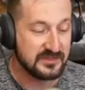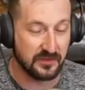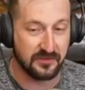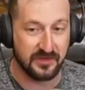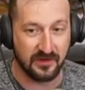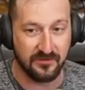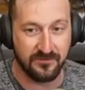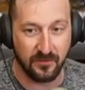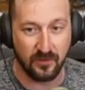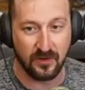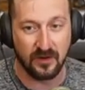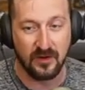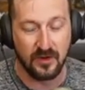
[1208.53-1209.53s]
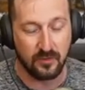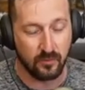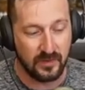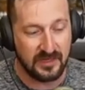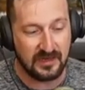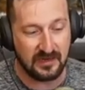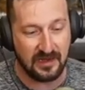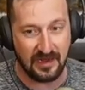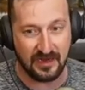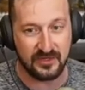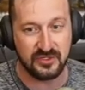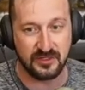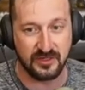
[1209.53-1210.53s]
So therefore, we can
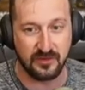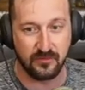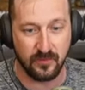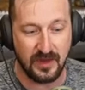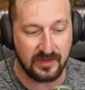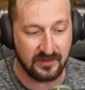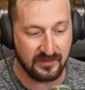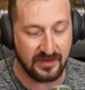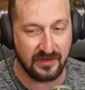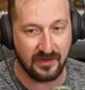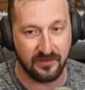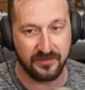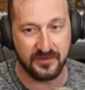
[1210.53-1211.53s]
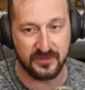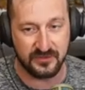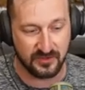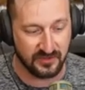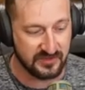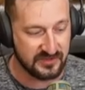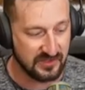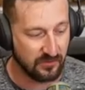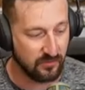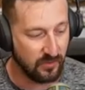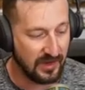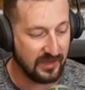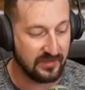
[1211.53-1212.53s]
actually regulate health insurance in a
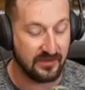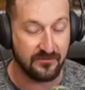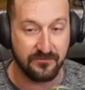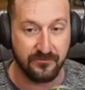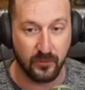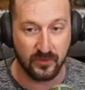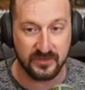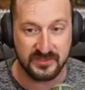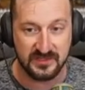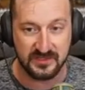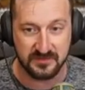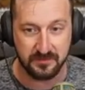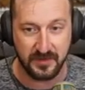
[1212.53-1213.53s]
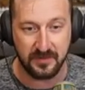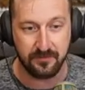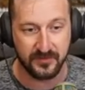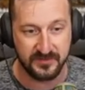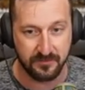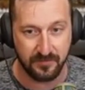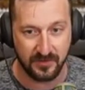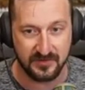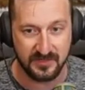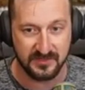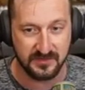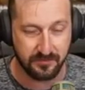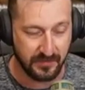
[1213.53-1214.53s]
way that forces people to
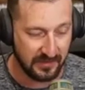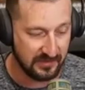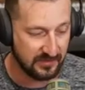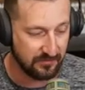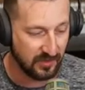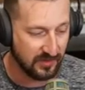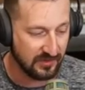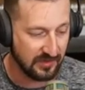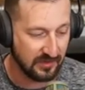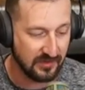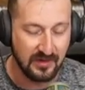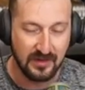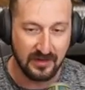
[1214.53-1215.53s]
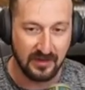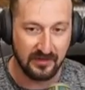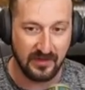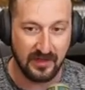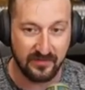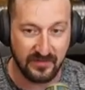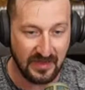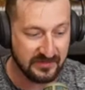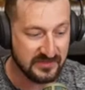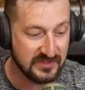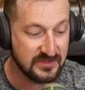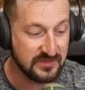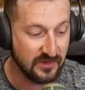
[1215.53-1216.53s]
participate in the market. And
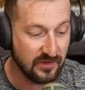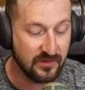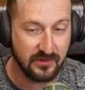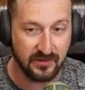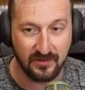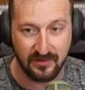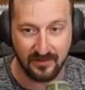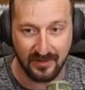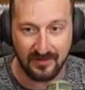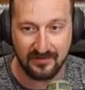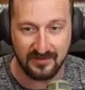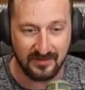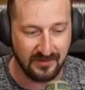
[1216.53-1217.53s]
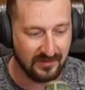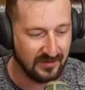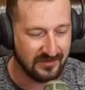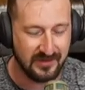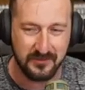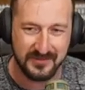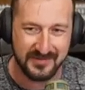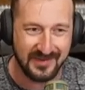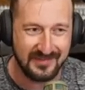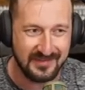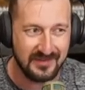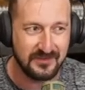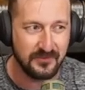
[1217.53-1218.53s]
that started in
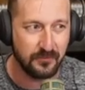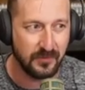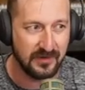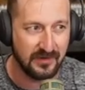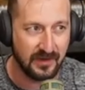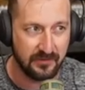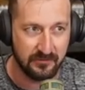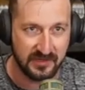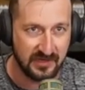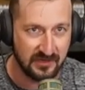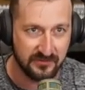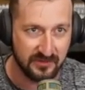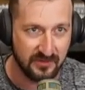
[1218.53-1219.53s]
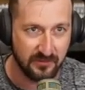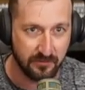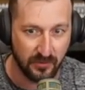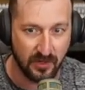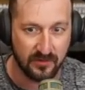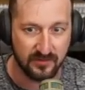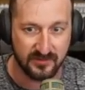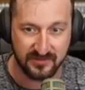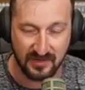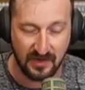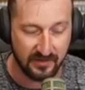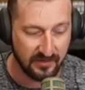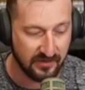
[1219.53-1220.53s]
1929 when the case was either brought or
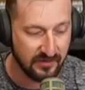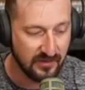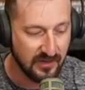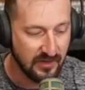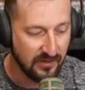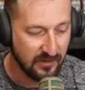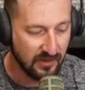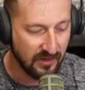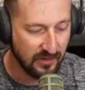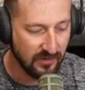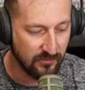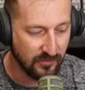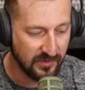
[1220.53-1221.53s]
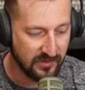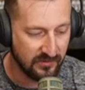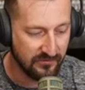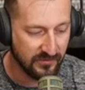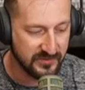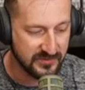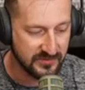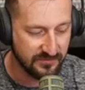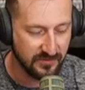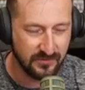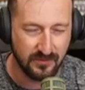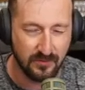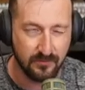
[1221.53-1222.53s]
decided, Wickard versus
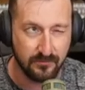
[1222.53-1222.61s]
